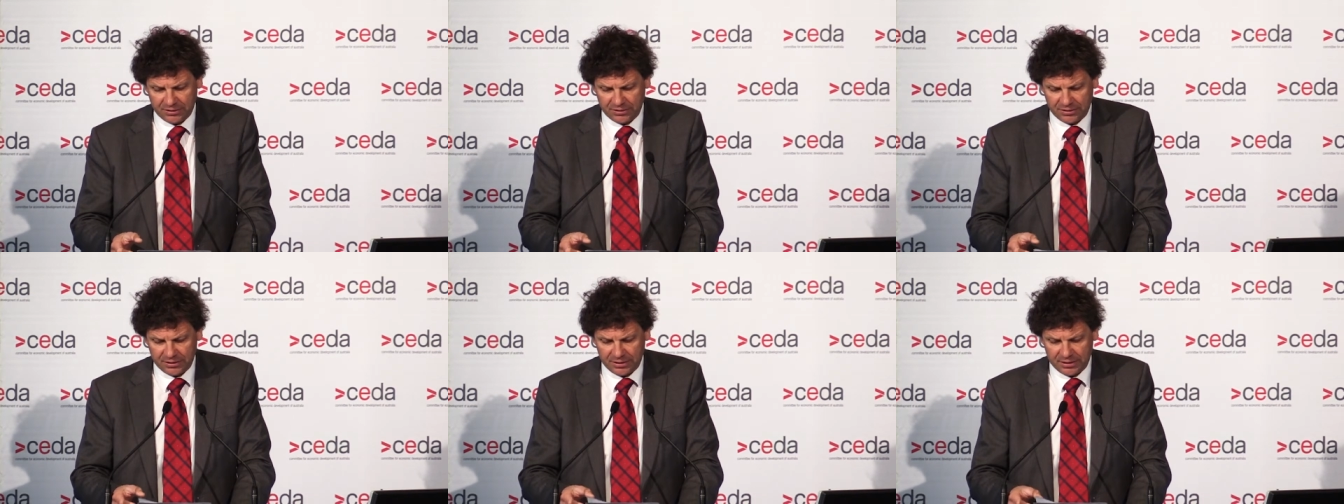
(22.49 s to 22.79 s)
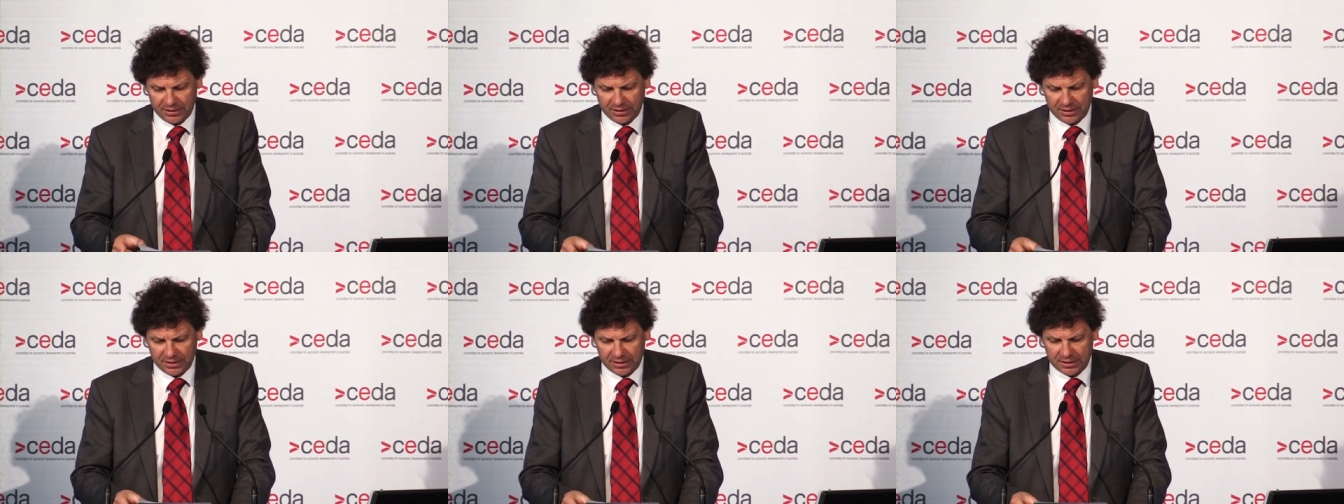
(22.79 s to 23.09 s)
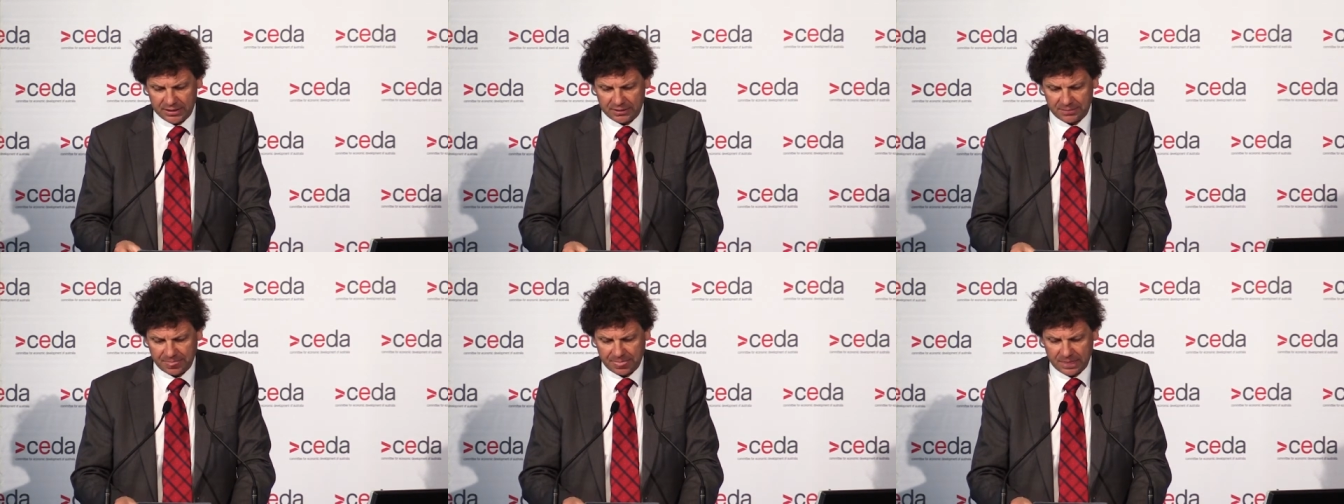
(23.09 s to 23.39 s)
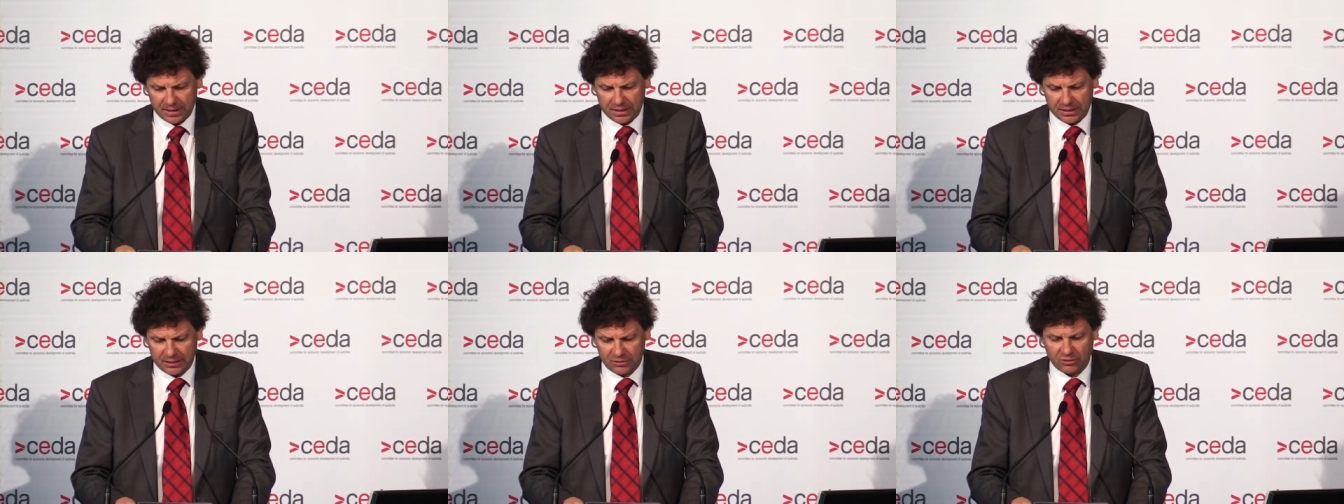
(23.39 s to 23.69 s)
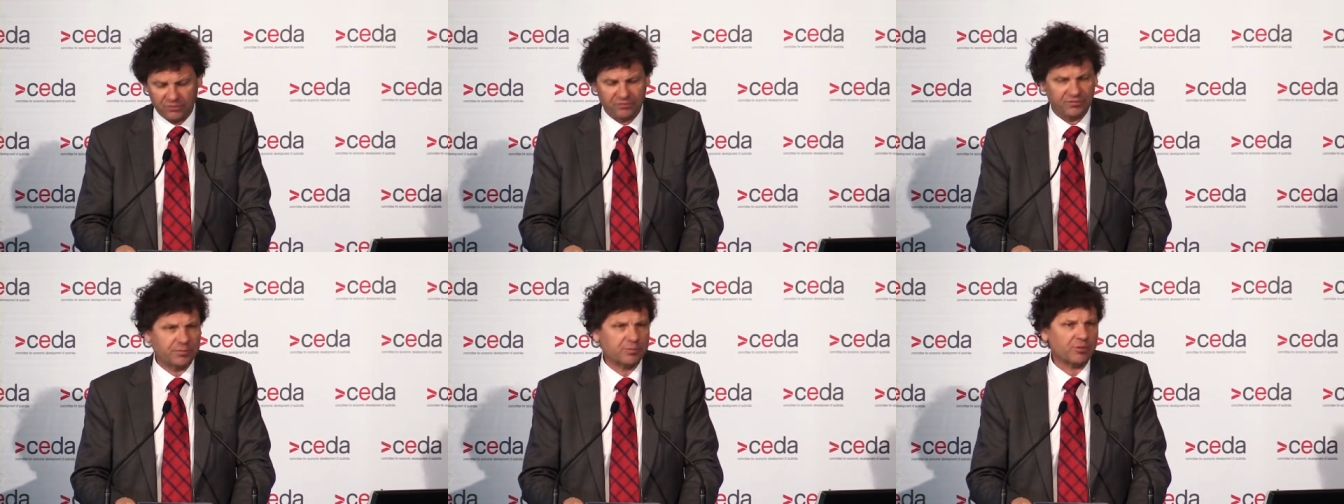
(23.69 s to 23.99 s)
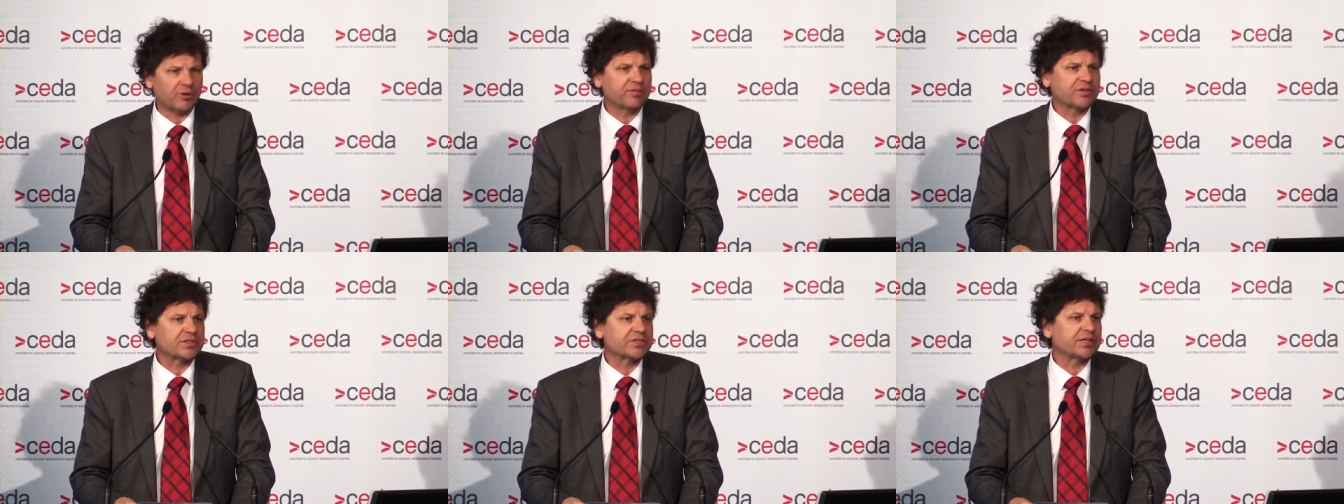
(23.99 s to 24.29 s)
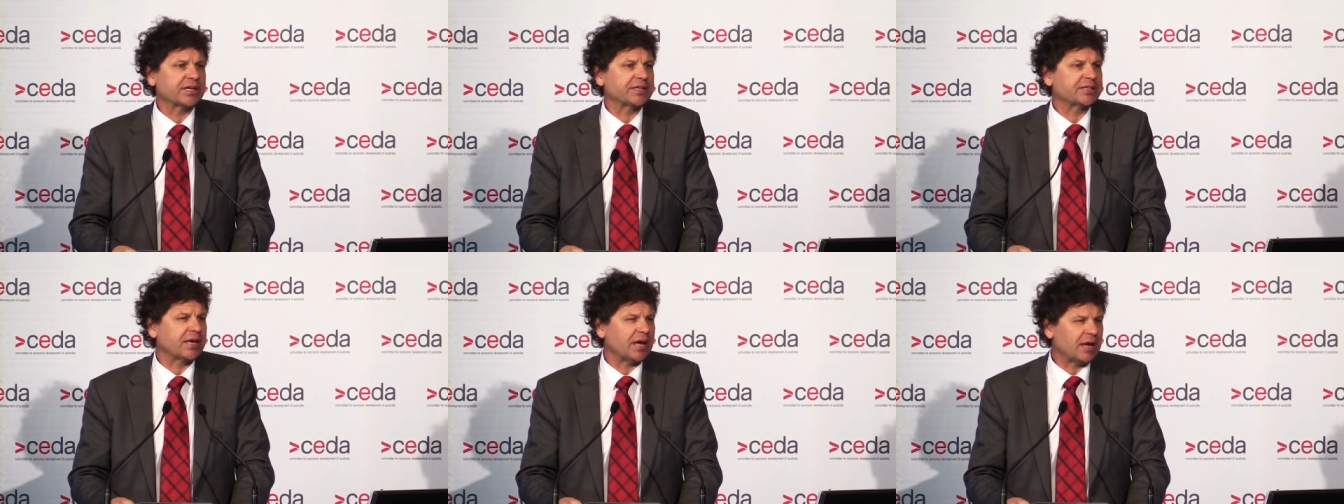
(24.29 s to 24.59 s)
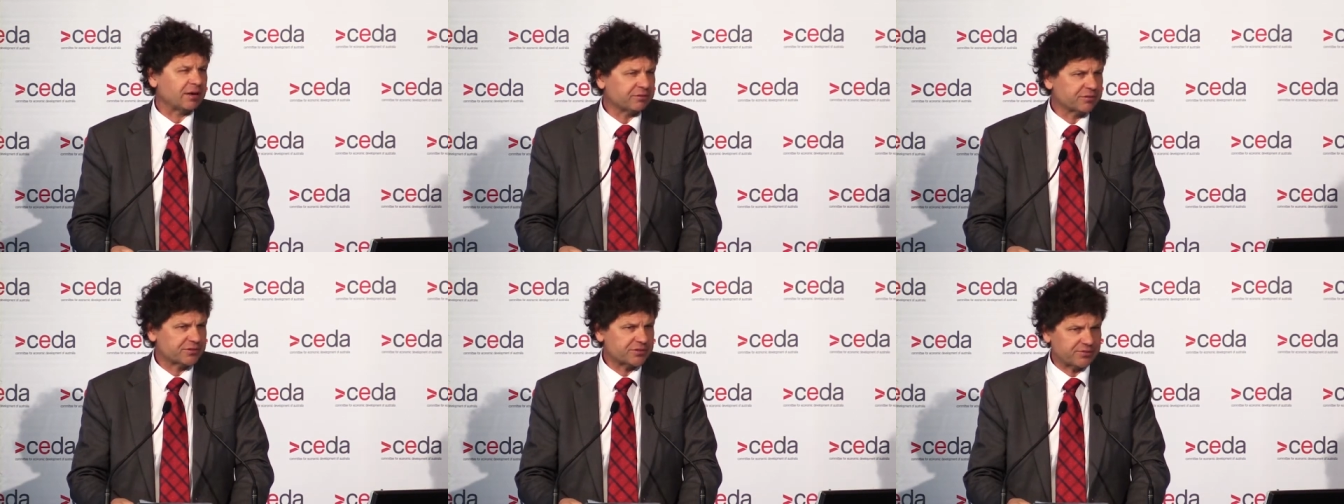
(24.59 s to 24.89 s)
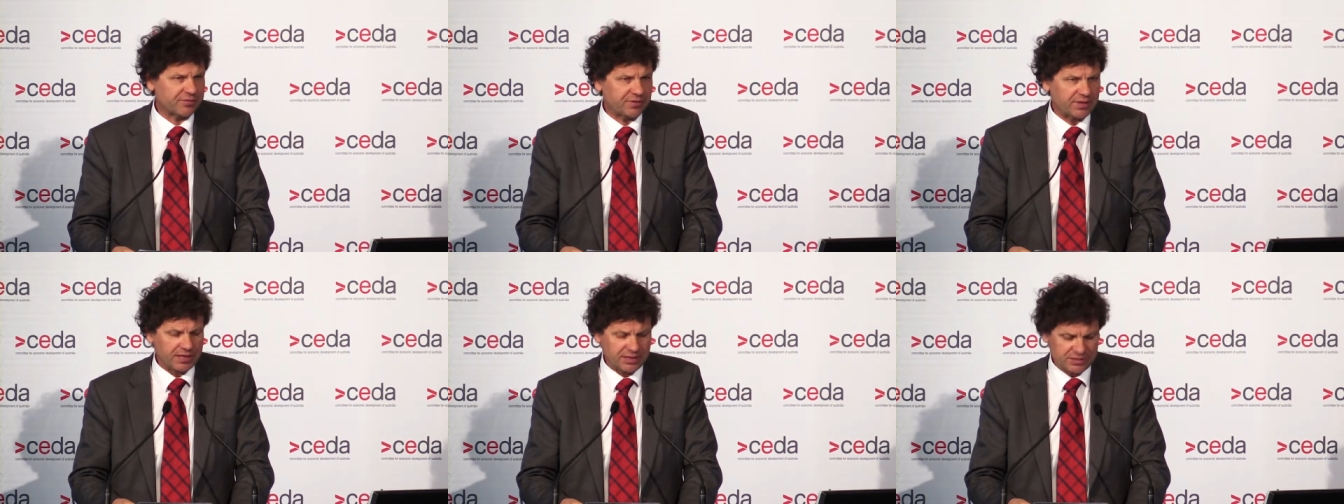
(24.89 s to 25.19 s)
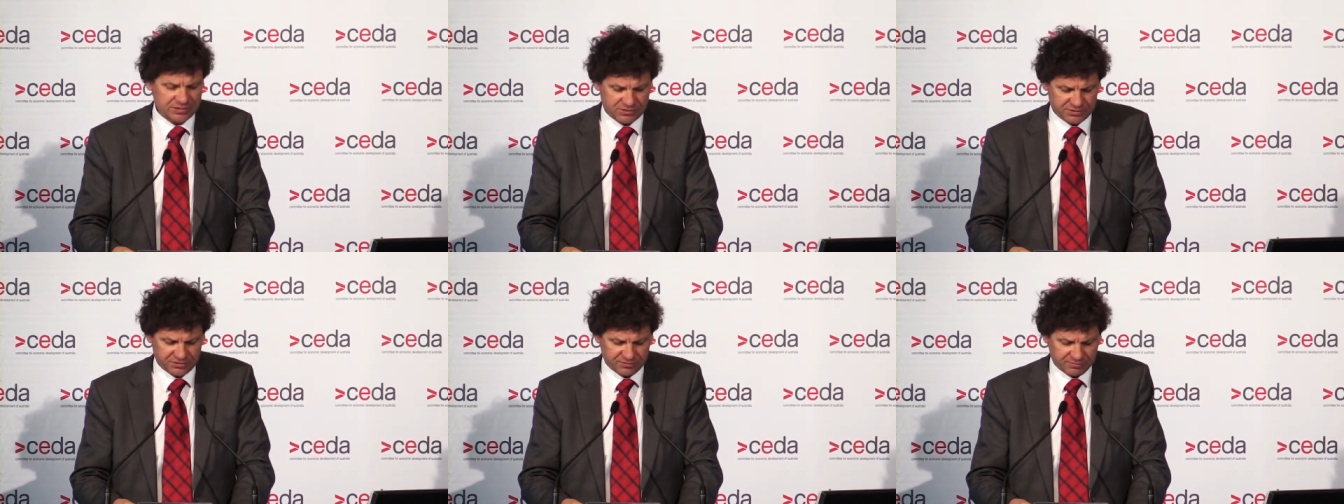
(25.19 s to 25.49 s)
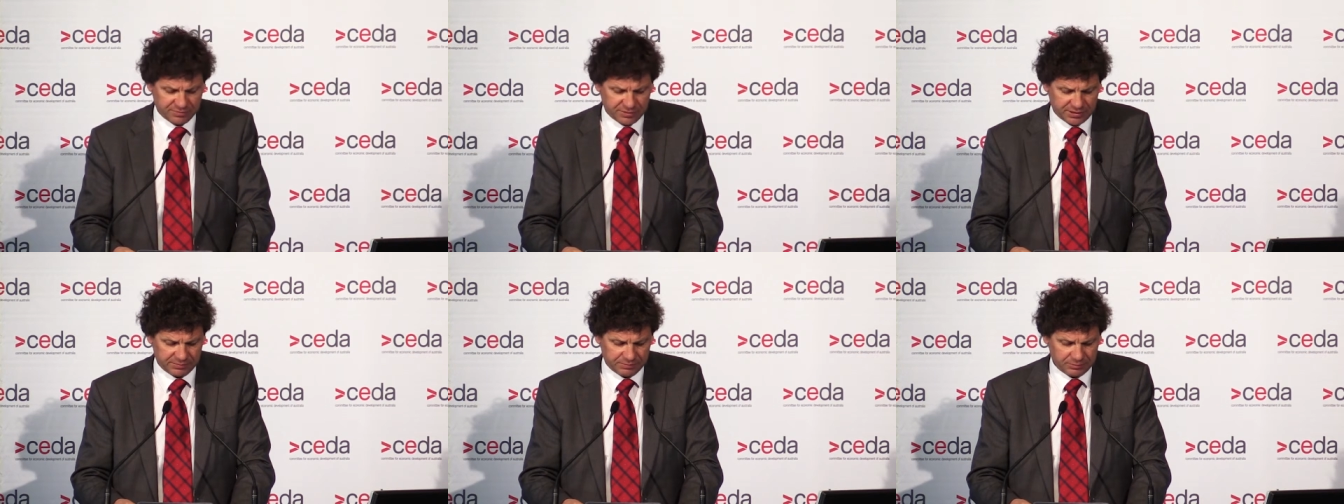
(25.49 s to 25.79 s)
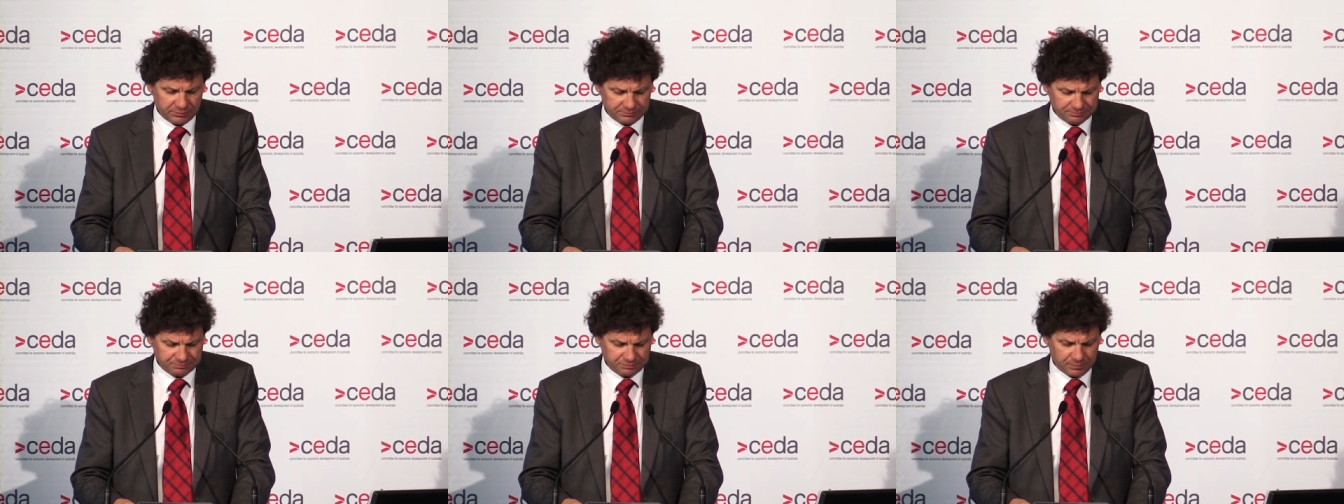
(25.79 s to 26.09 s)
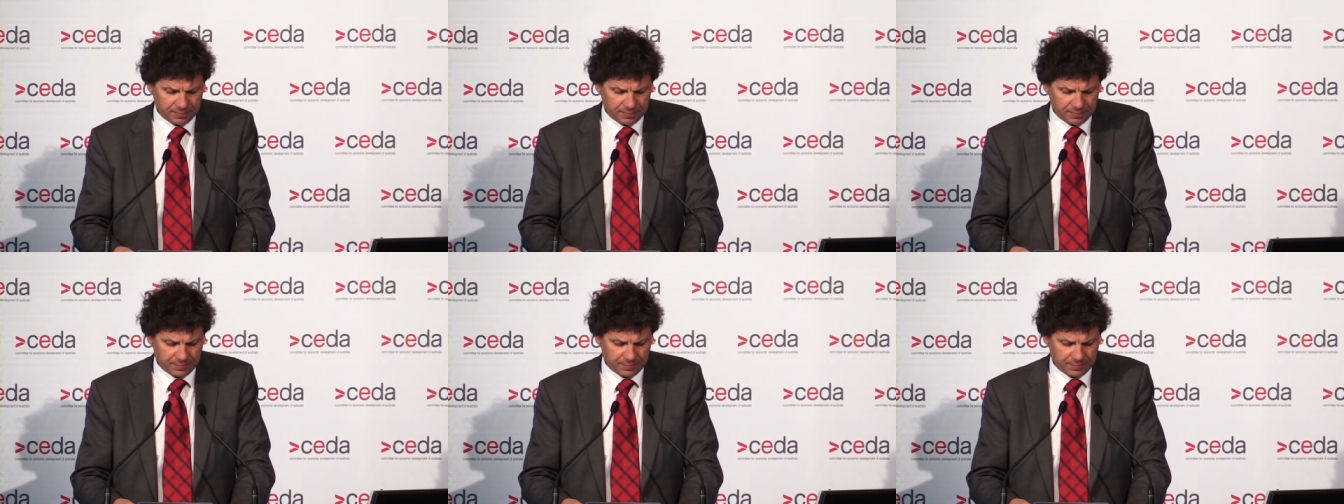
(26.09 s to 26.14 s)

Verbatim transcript: the non-for-profit sector, hundreds of thousands of people.